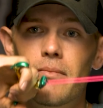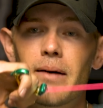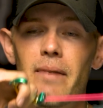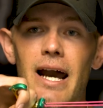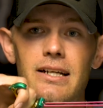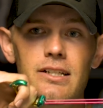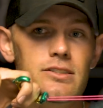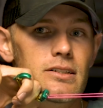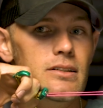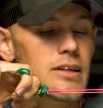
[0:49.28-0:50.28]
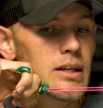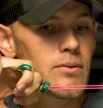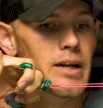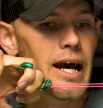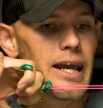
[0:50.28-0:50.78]
on my back tension. And
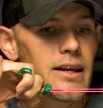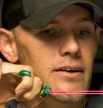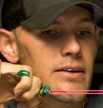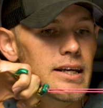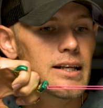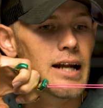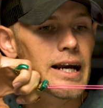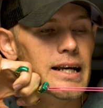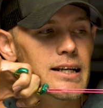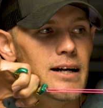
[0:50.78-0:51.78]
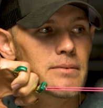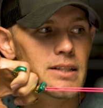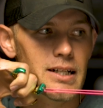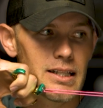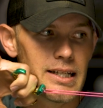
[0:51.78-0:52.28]
when I anchor in, I come to
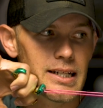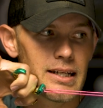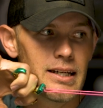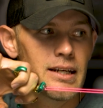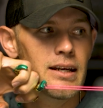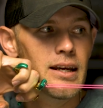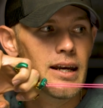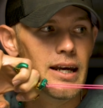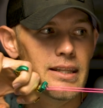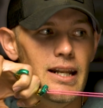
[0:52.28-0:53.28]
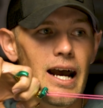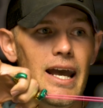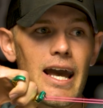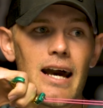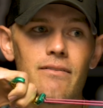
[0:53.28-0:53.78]
the click, and then I
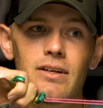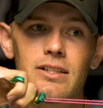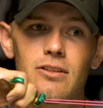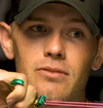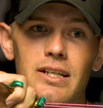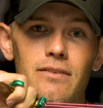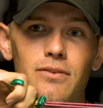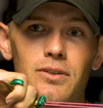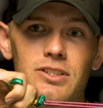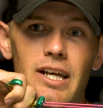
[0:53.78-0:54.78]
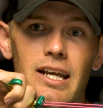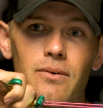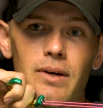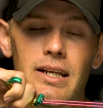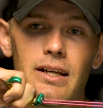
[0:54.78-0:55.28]
have a three to four
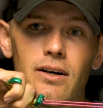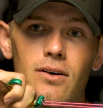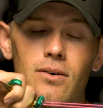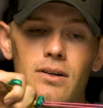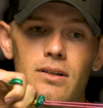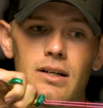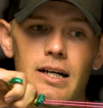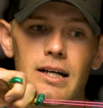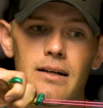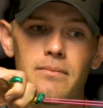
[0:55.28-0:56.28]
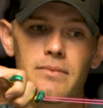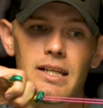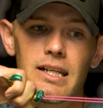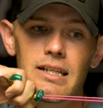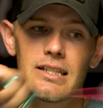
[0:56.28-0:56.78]
second window um,
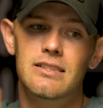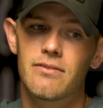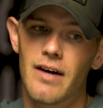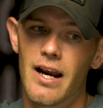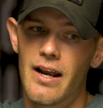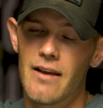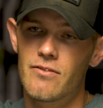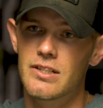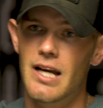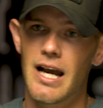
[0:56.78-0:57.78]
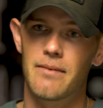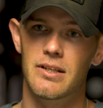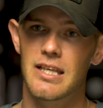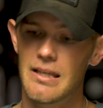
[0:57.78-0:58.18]
that it needs to fire every time to